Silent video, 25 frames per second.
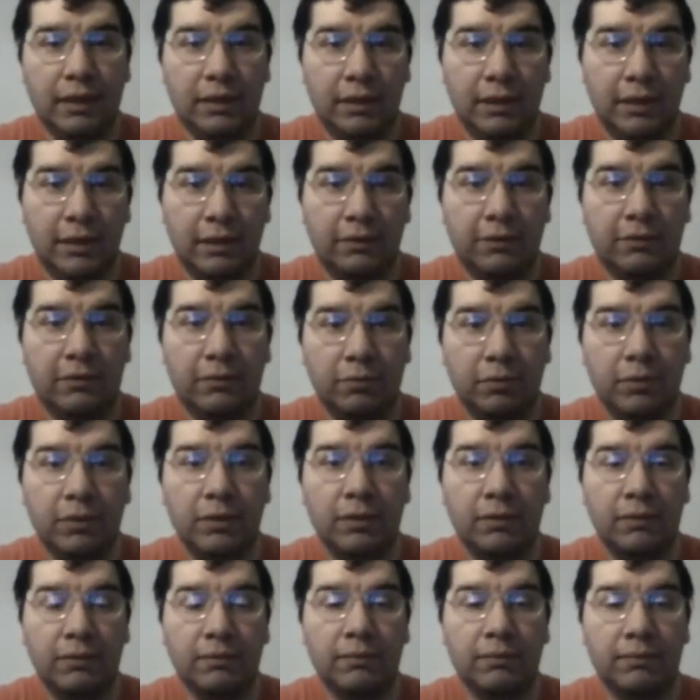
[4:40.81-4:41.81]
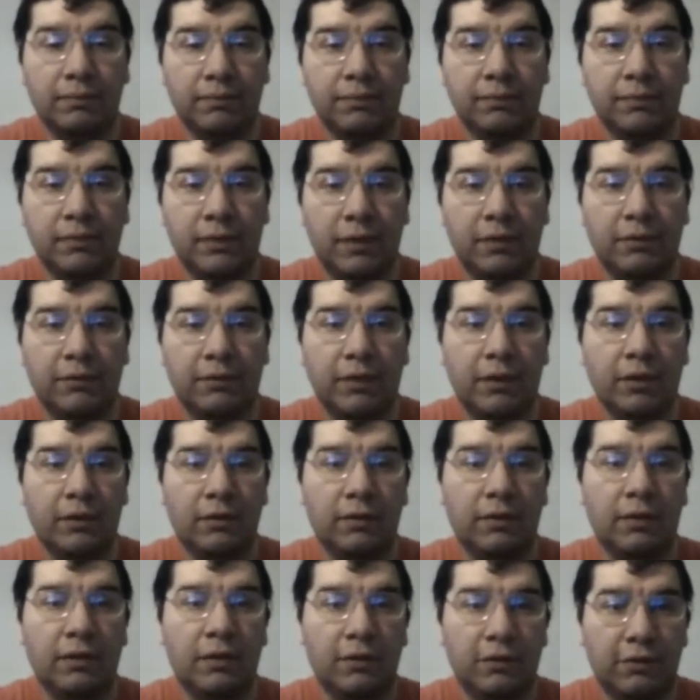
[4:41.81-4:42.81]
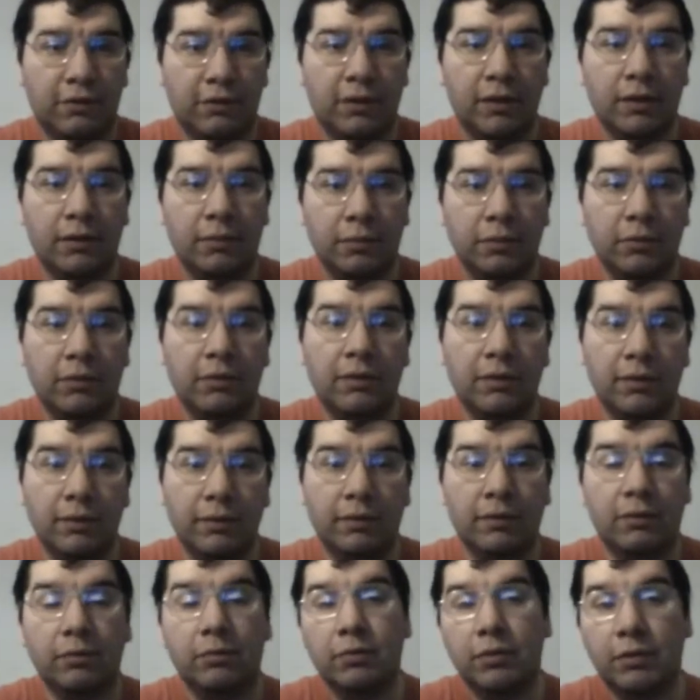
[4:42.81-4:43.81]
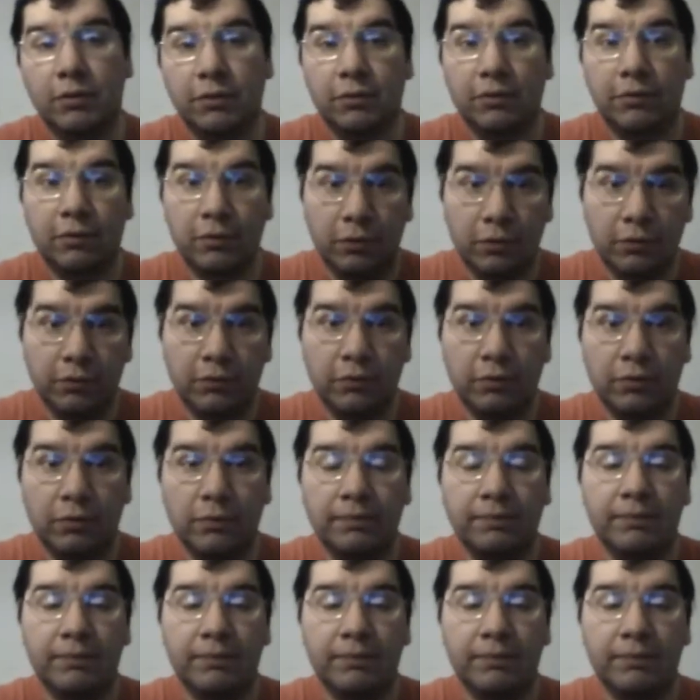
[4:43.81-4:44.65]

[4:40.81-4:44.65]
And that's when they found they discovered the, the Winter Soldier.